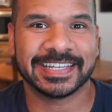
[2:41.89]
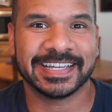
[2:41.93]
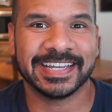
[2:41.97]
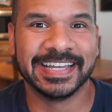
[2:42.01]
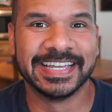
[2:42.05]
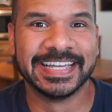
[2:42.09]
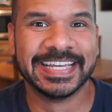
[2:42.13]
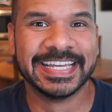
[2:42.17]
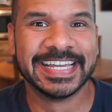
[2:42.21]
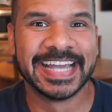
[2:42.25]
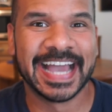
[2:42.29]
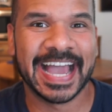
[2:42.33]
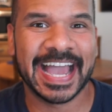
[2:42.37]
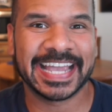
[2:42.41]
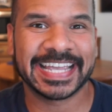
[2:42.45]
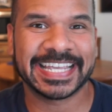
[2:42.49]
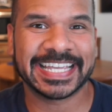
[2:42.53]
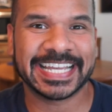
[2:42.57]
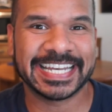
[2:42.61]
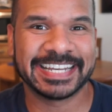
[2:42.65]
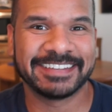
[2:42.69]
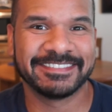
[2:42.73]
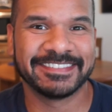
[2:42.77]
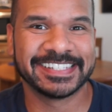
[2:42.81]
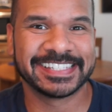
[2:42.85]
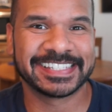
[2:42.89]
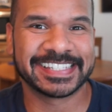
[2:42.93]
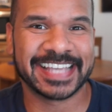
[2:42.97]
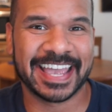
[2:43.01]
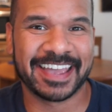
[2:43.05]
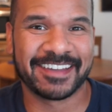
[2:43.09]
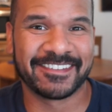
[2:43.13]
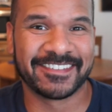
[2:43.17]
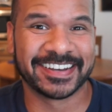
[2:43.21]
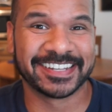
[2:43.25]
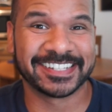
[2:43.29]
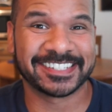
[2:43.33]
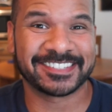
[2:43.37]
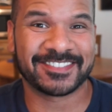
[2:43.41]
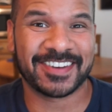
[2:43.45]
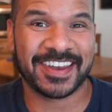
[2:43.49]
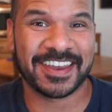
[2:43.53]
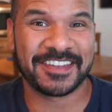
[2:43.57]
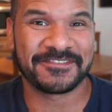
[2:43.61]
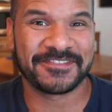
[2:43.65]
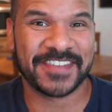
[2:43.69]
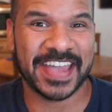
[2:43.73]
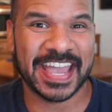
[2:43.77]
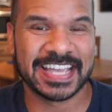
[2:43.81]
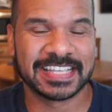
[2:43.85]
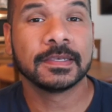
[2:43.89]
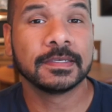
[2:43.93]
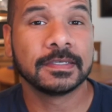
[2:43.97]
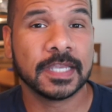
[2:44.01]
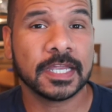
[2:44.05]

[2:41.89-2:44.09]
I can't even say it with a straight face.